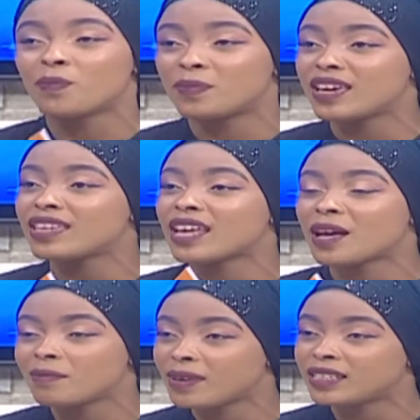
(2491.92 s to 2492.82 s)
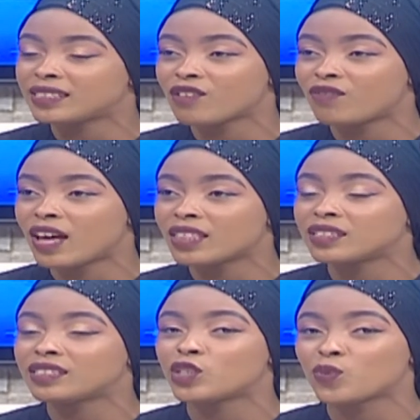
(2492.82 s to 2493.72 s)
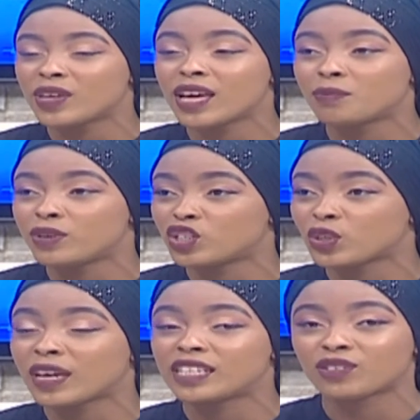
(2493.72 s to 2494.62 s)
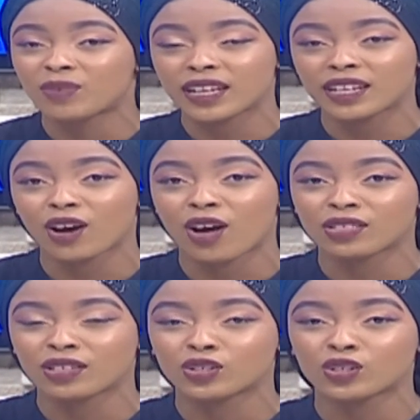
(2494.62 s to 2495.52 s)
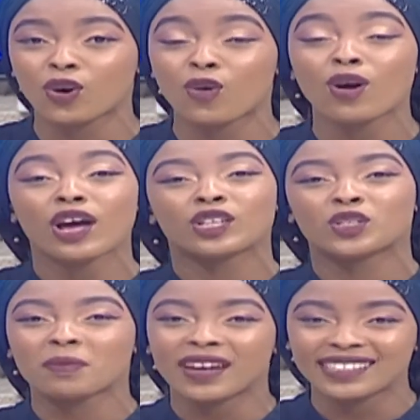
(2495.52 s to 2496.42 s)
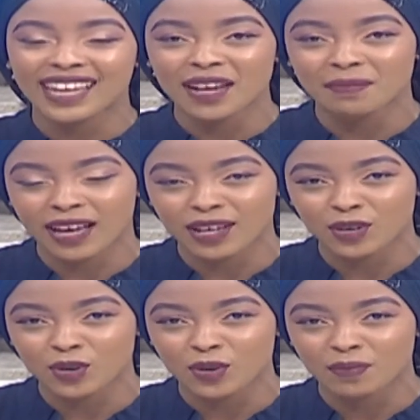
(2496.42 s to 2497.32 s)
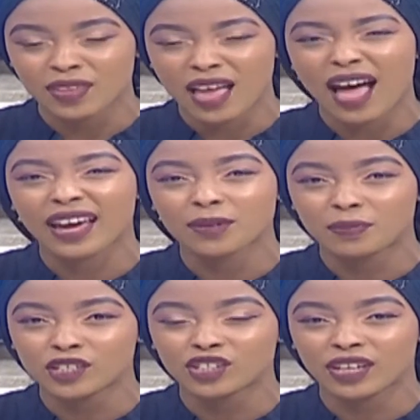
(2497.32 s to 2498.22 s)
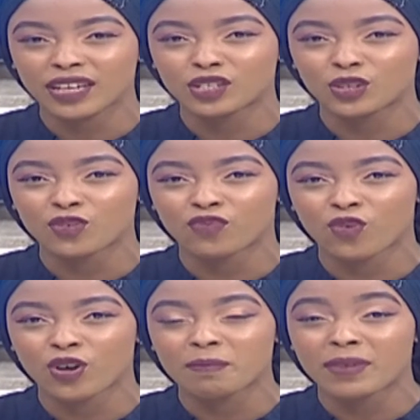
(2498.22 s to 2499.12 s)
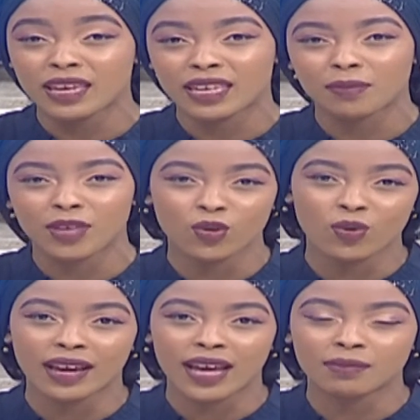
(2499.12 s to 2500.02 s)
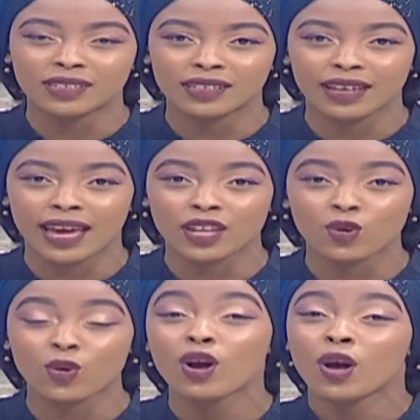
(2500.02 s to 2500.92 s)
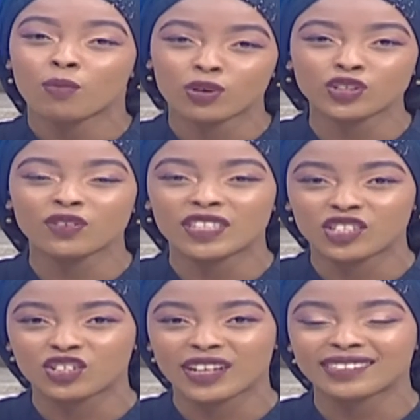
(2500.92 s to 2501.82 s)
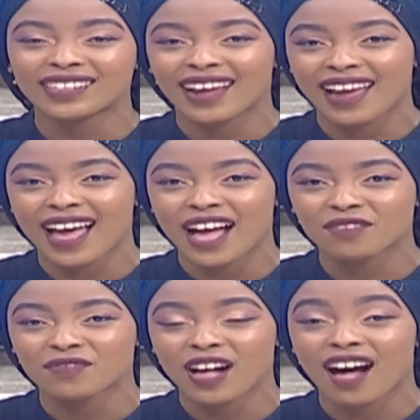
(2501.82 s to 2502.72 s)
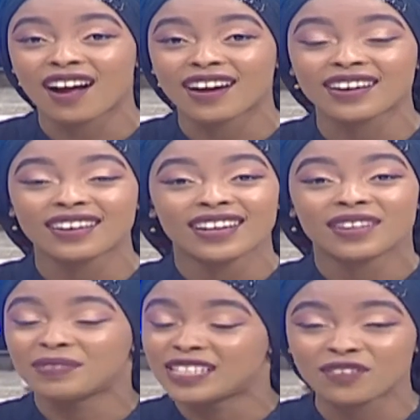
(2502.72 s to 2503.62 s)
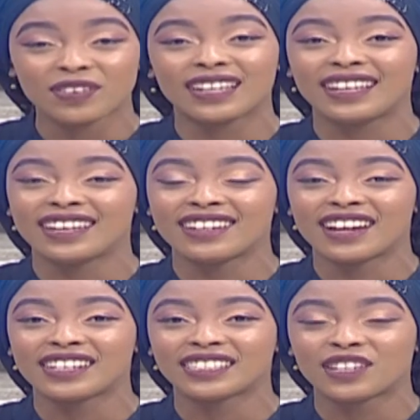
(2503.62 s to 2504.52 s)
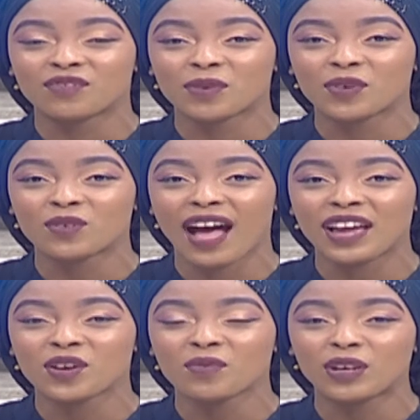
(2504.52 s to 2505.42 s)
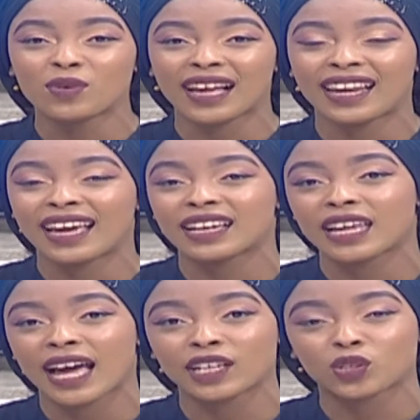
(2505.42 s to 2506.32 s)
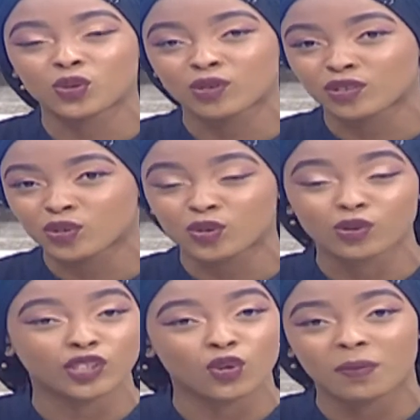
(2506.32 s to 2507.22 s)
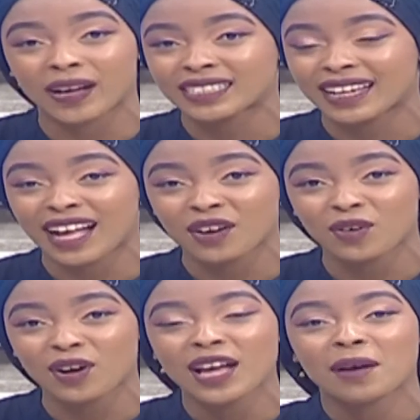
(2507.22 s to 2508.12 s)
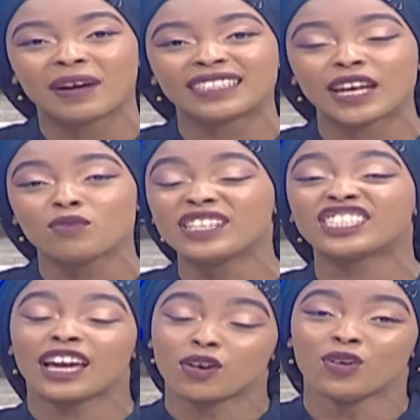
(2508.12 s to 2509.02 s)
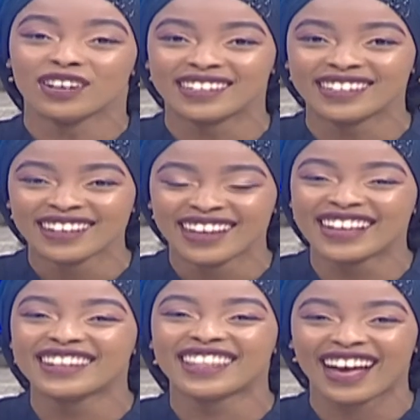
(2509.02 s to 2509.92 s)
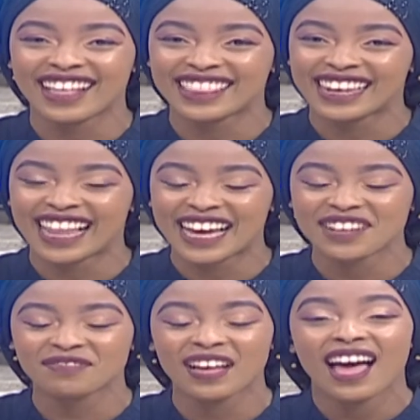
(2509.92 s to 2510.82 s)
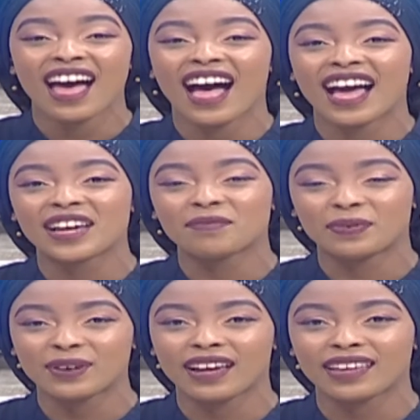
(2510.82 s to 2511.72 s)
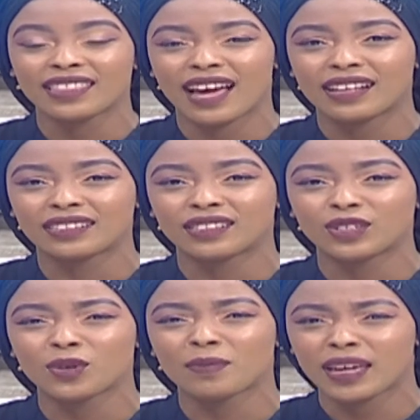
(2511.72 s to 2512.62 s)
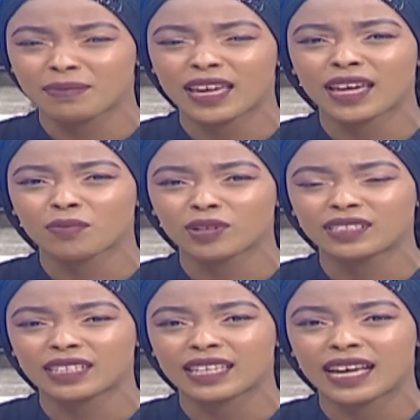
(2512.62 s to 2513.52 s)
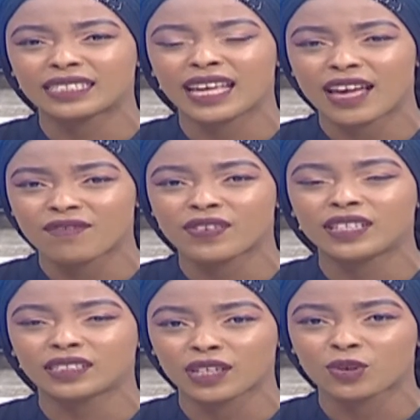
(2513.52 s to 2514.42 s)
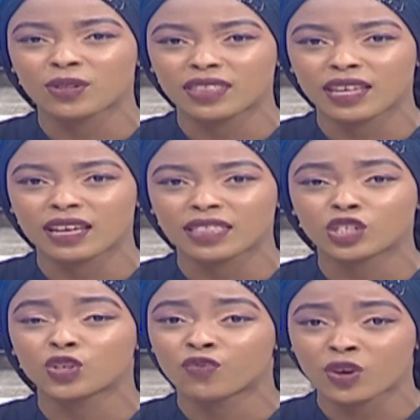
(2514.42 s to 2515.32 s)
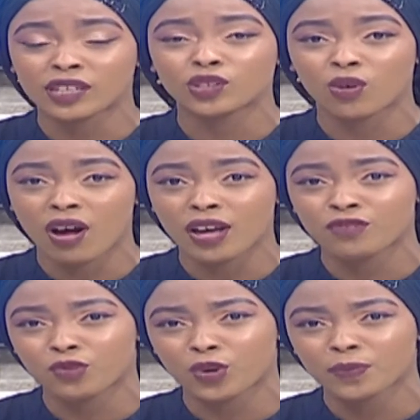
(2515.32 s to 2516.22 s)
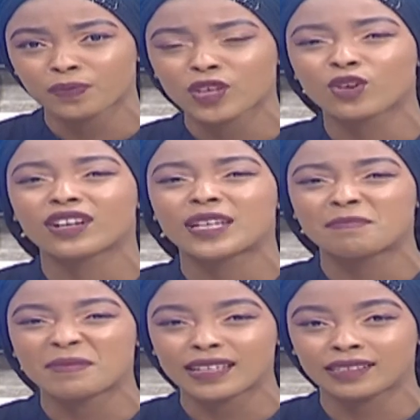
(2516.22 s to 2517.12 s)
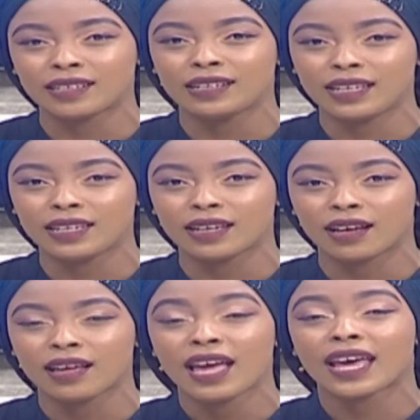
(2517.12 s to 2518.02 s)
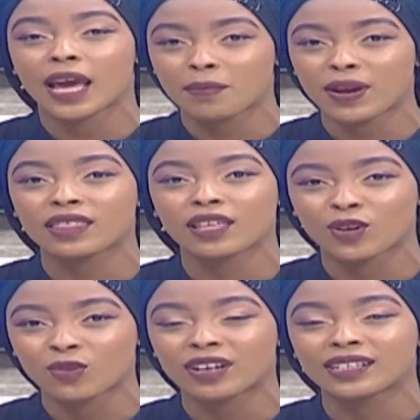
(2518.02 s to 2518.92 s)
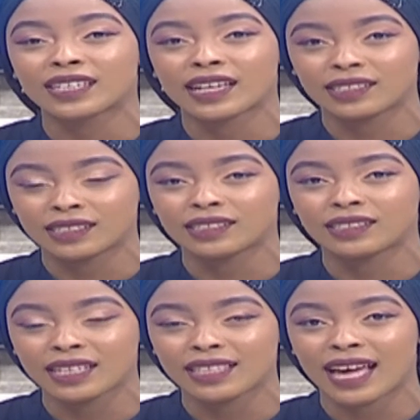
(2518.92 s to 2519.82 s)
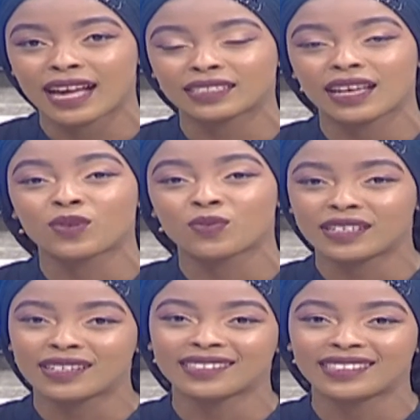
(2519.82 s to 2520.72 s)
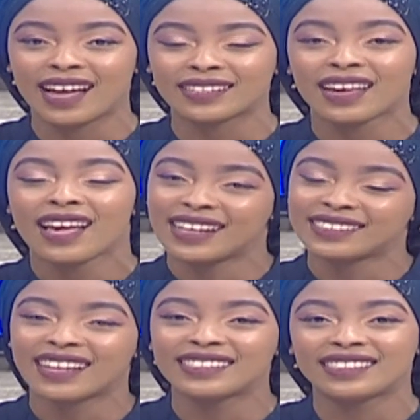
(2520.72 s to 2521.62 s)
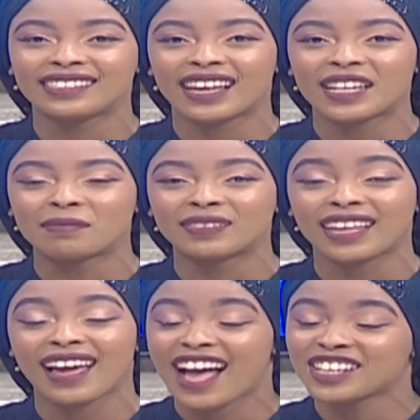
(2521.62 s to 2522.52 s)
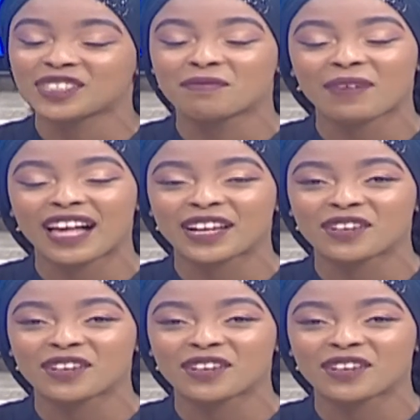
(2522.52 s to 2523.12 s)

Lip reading: being the amazing fathers that we appreciate right here on the show. To my dad back at home, I appreciate you for making me who I am today. I know most of the traits that I have are definitely inherited from you. I know we look alike, ni height ndo sikupata yako, but I wish I could in the other life. I pray that you may be able to get every single thing that you've worked so hard for. You're an amazing leader, and I pray that the world get to see that and witness that. Asanti sana mzee Hashim pale